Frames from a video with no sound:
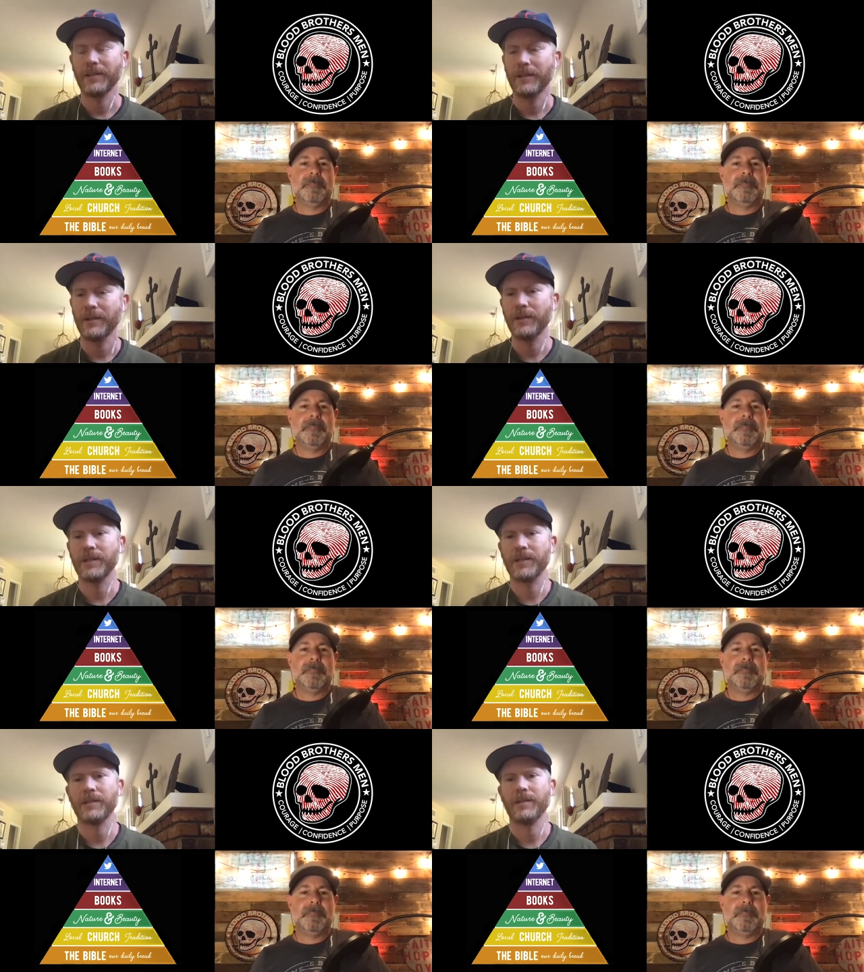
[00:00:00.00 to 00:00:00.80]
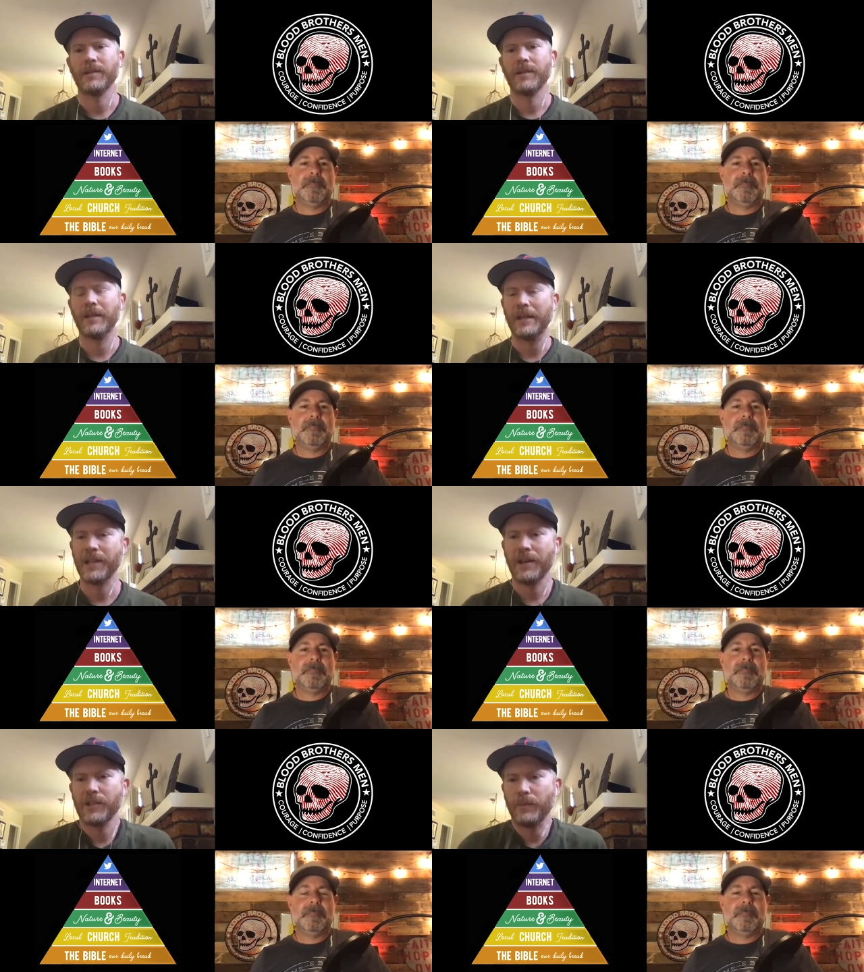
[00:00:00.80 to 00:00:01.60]
Speaker 1: You know, it's an
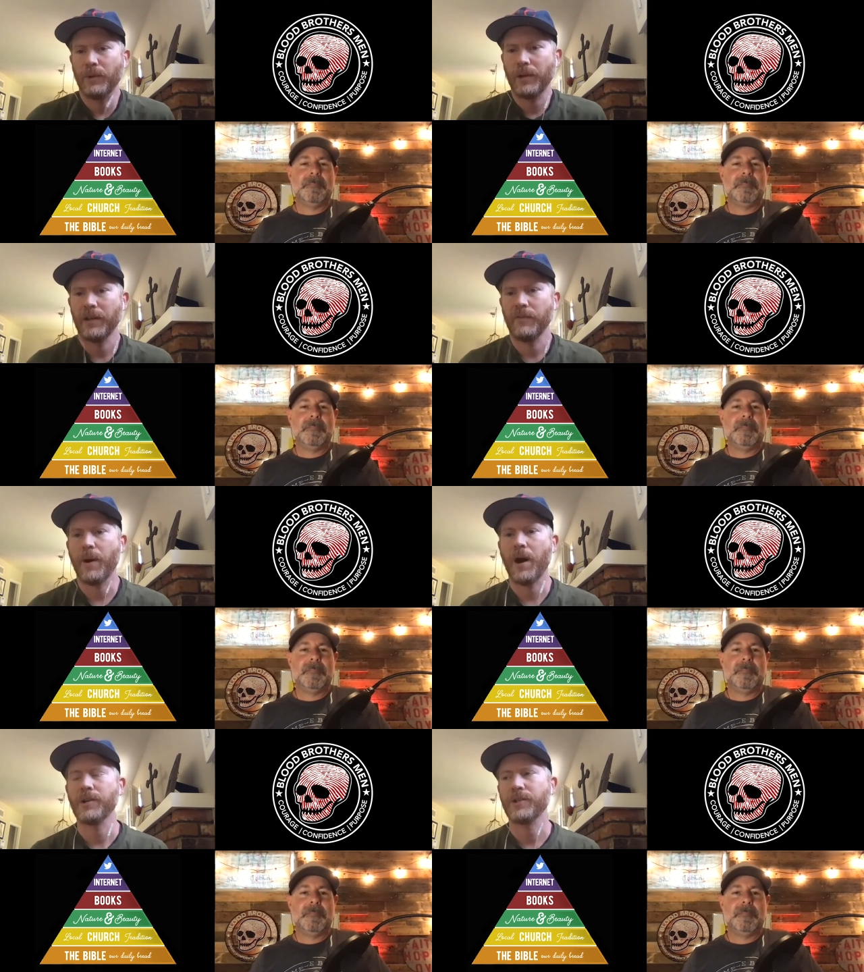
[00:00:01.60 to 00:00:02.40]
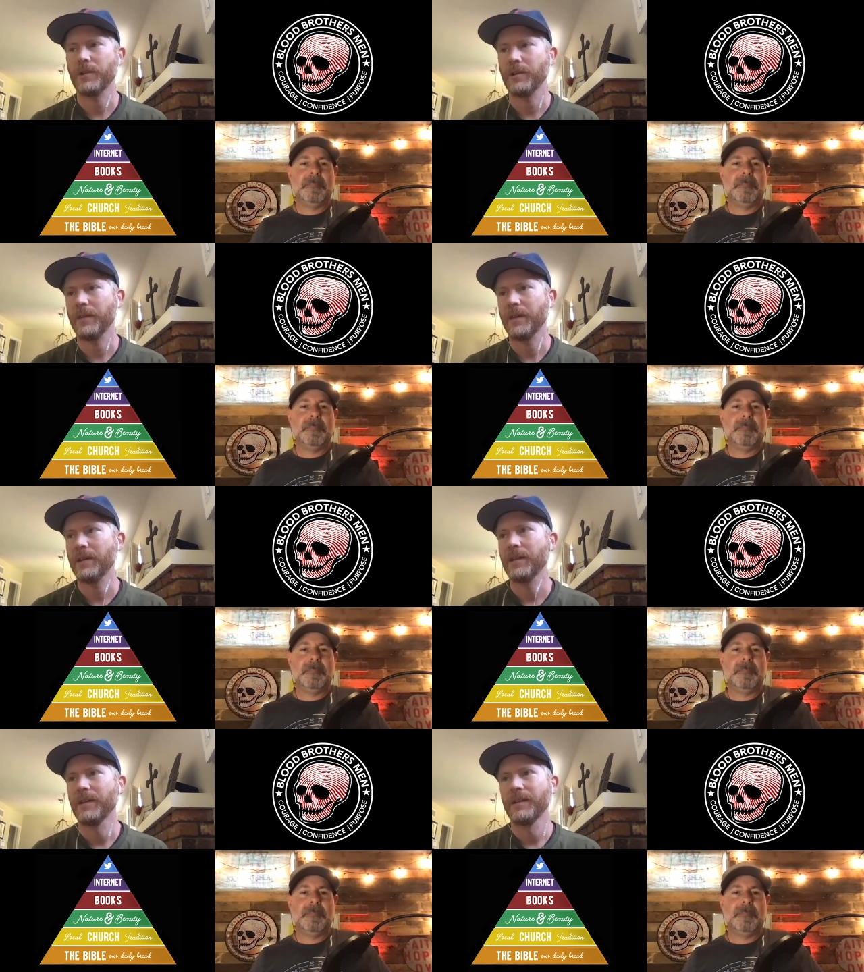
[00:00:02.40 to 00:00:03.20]
intangible kind of posture that,
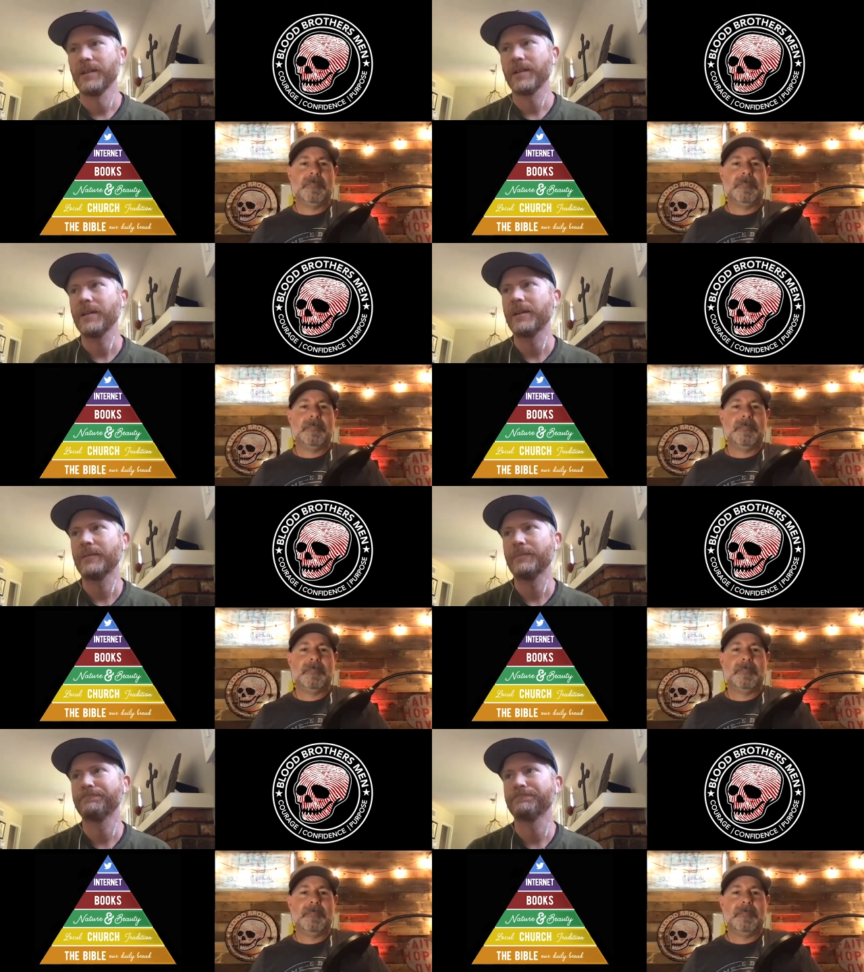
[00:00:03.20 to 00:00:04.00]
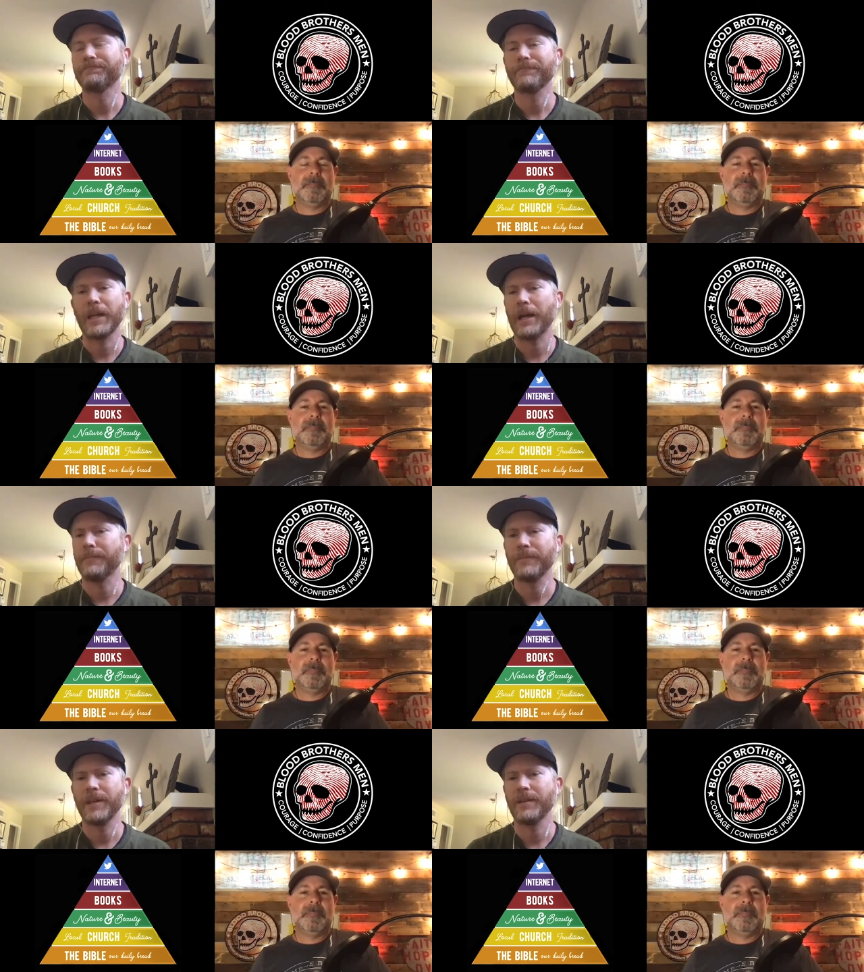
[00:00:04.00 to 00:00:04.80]
um, yeah,
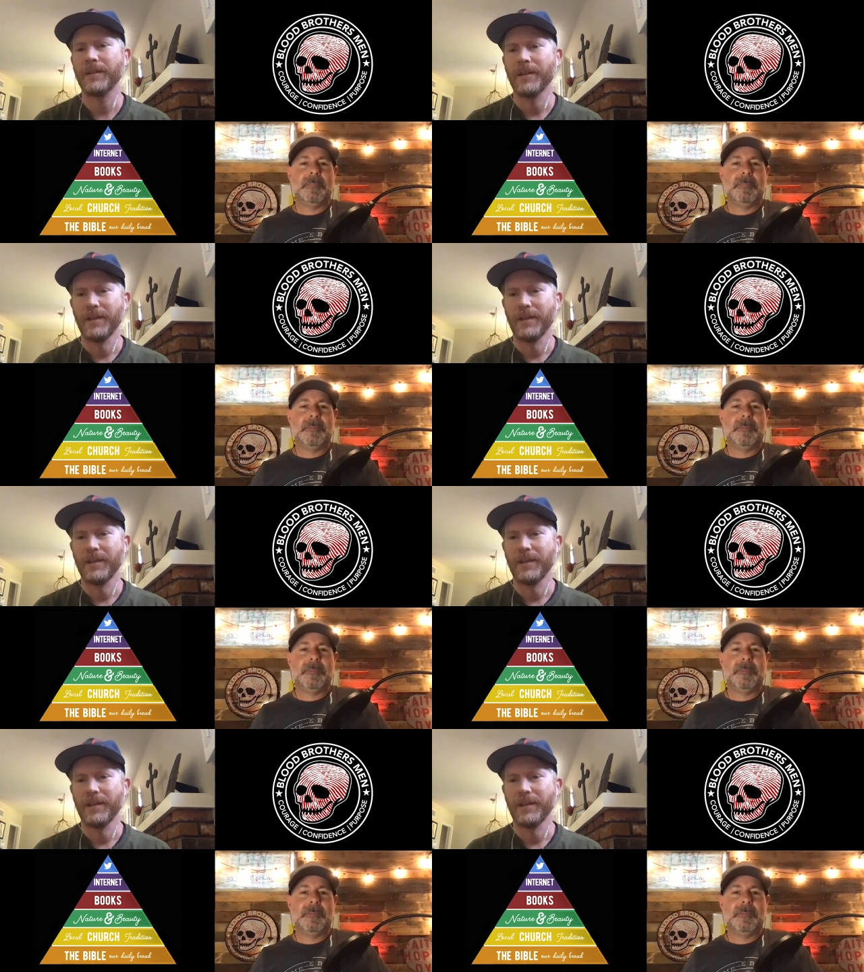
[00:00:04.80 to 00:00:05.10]
that